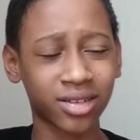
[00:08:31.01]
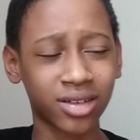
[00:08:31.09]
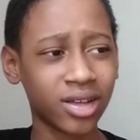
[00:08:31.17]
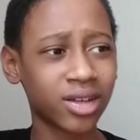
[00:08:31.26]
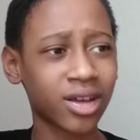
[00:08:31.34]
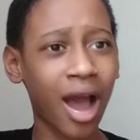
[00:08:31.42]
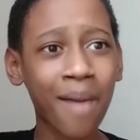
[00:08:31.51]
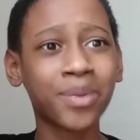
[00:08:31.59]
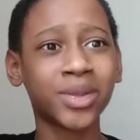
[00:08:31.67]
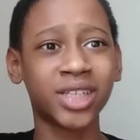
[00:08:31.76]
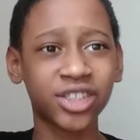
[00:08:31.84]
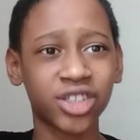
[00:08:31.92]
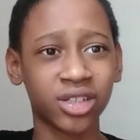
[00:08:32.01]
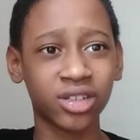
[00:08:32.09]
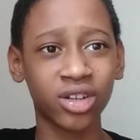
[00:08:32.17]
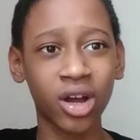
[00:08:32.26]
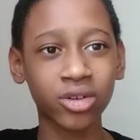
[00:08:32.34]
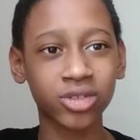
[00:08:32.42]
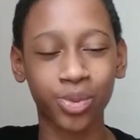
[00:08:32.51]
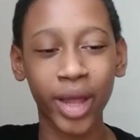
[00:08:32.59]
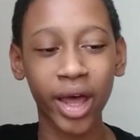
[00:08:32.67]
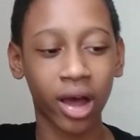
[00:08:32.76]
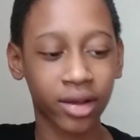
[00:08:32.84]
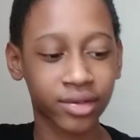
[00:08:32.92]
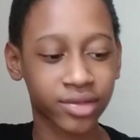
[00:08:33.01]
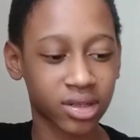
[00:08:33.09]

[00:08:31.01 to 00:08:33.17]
competition. You know, it's the playoffs.